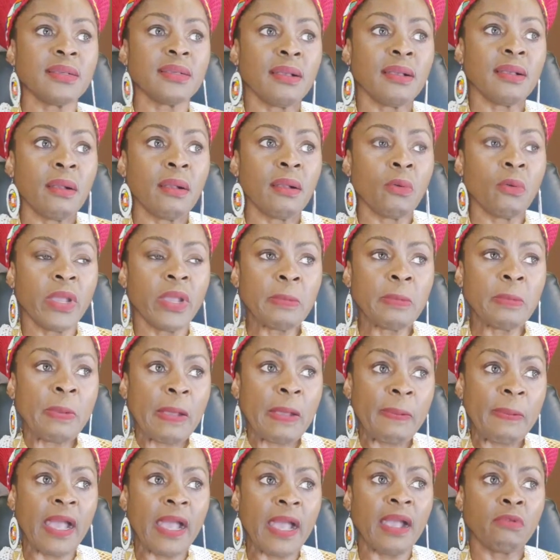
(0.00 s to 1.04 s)
when
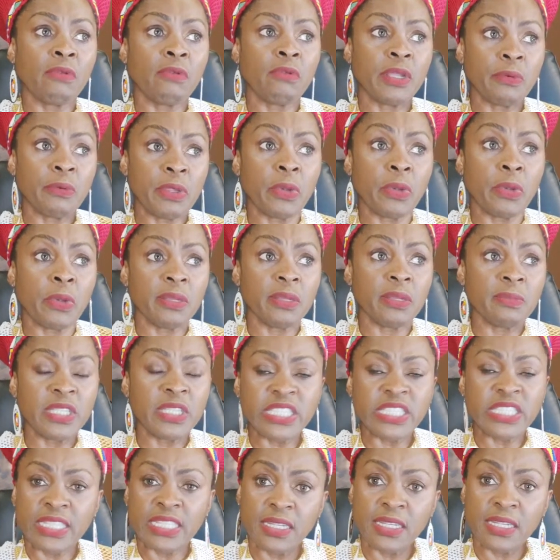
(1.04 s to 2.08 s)
we were in
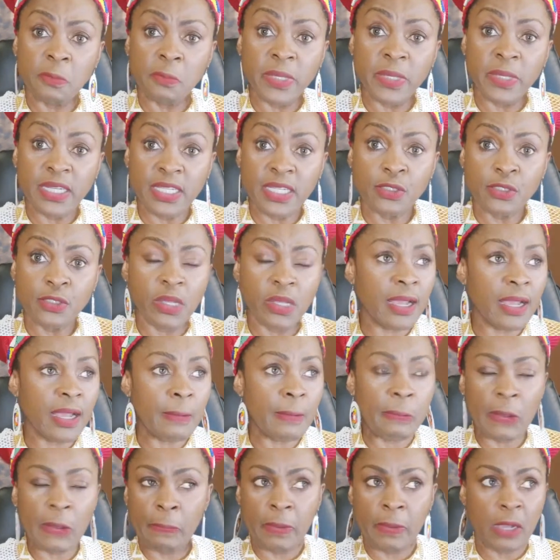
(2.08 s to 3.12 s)
mission in Venezuela,
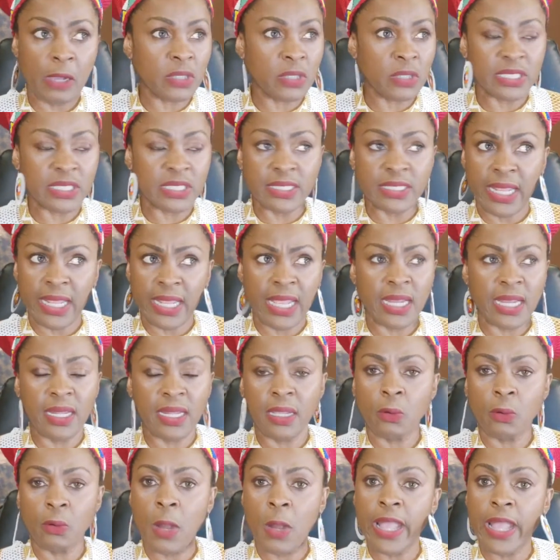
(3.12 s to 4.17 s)
Papa watched the LA
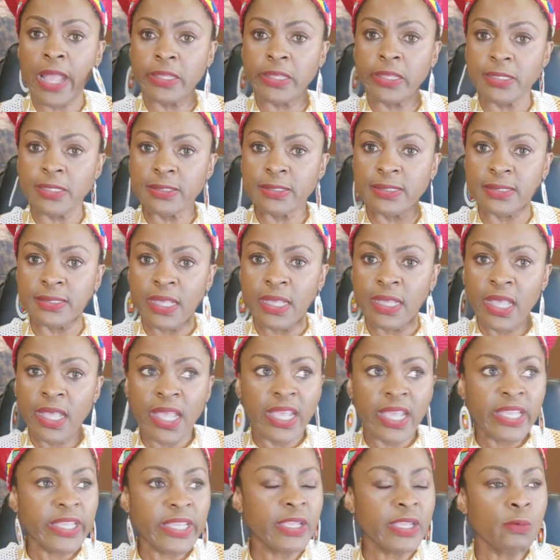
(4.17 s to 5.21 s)
riots.
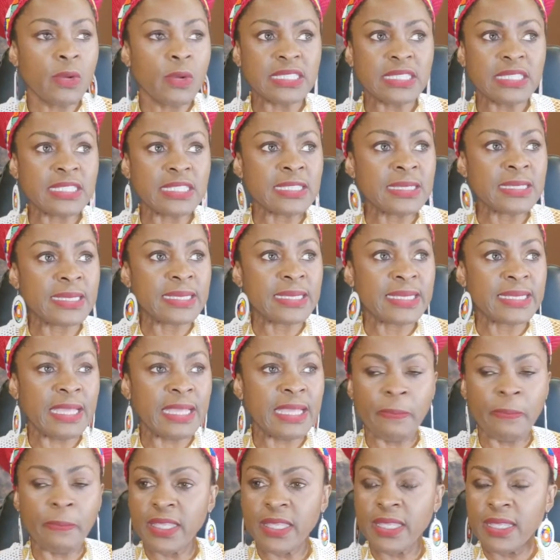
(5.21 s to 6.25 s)
He wasn't
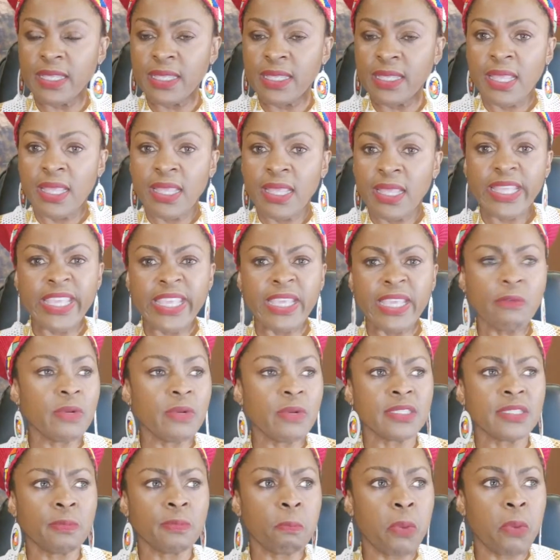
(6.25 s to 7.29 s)
sleeping. He
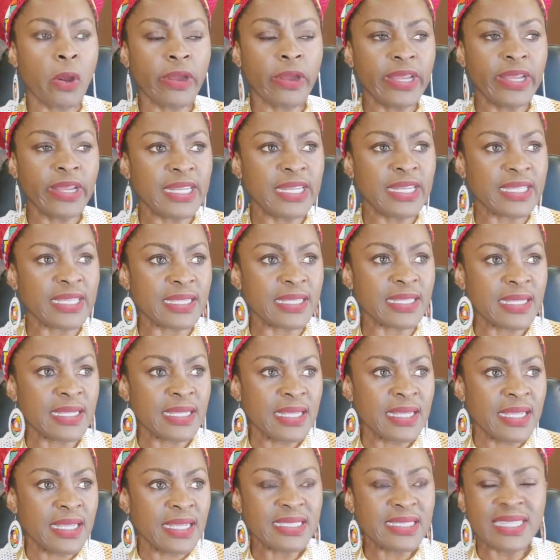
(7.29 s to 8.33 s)
was boiling.
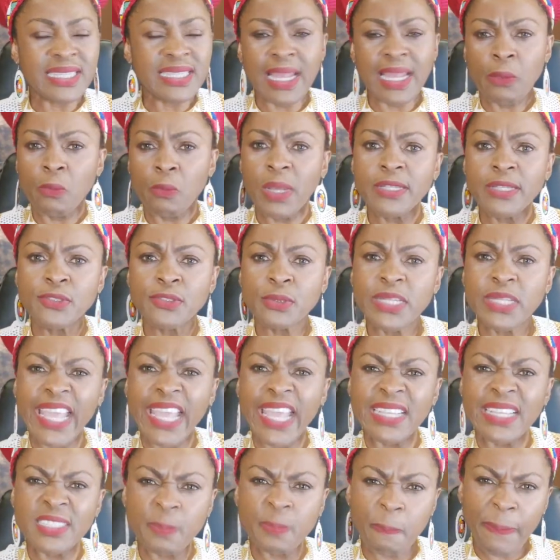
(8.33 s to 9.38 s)
It's like, what do they
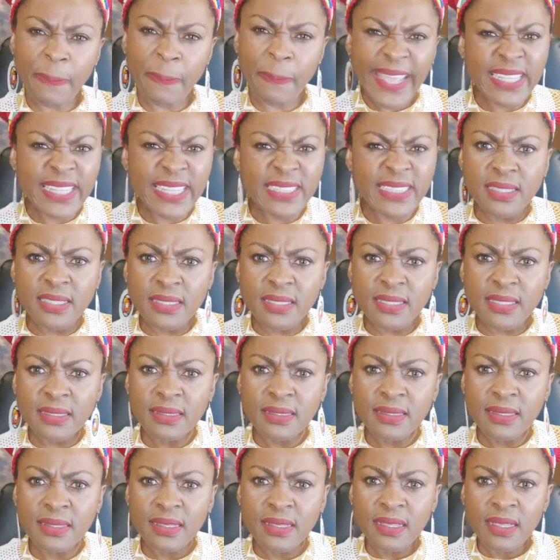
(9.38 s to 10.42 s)
expect?
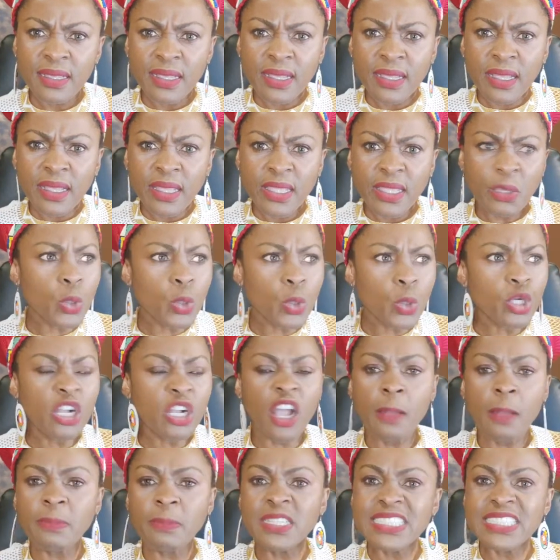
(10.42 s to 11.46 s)
It will
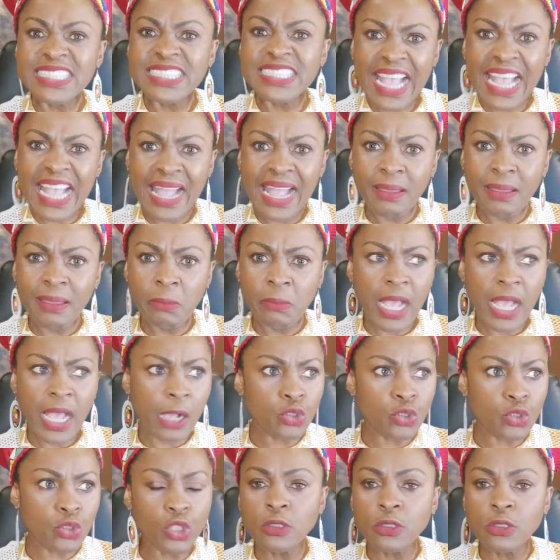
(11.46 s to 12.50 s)
come a time our
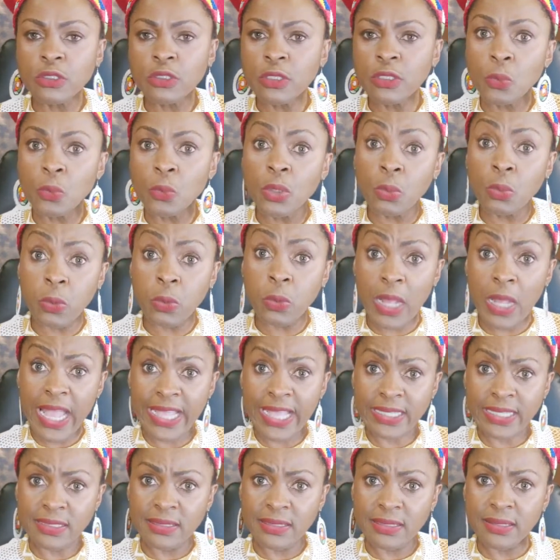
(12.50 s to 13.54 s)
children will
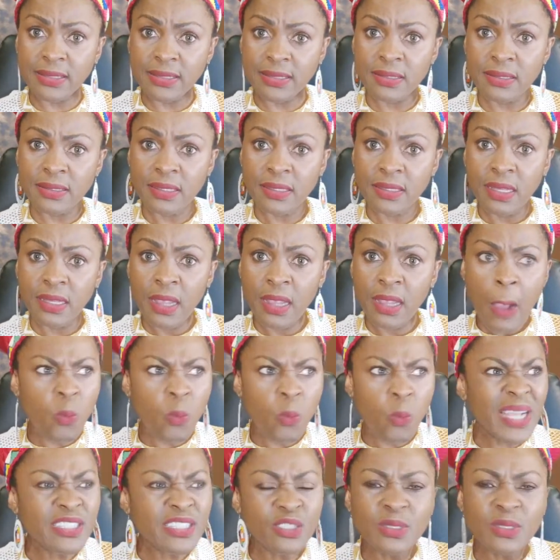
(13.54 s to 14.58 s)
rise.
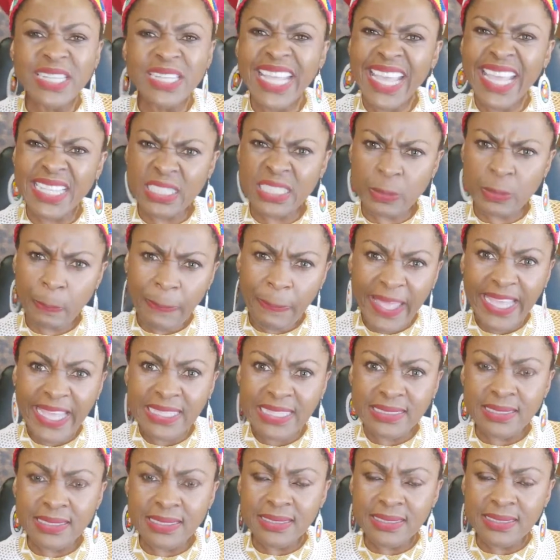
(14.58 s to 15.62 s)
What do they
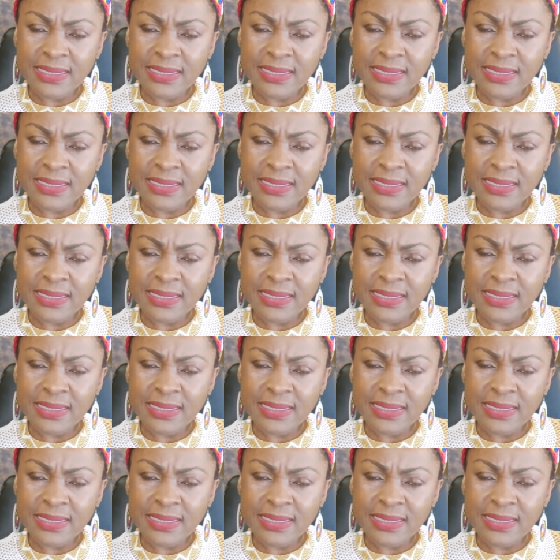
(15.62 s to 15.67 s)
expect?